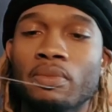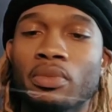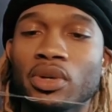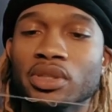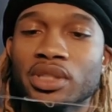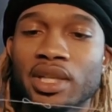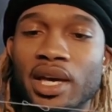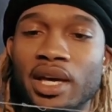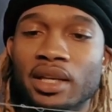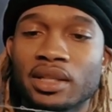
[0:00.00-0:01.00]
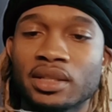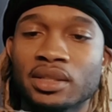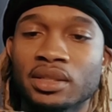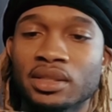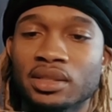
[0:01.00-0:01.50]
moisten that,
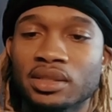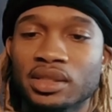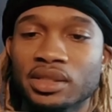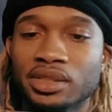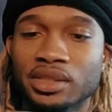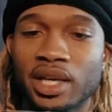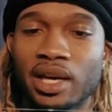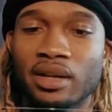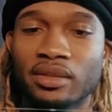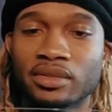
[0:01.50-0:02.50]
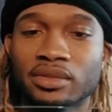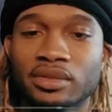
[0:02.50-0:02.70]
cinch it down.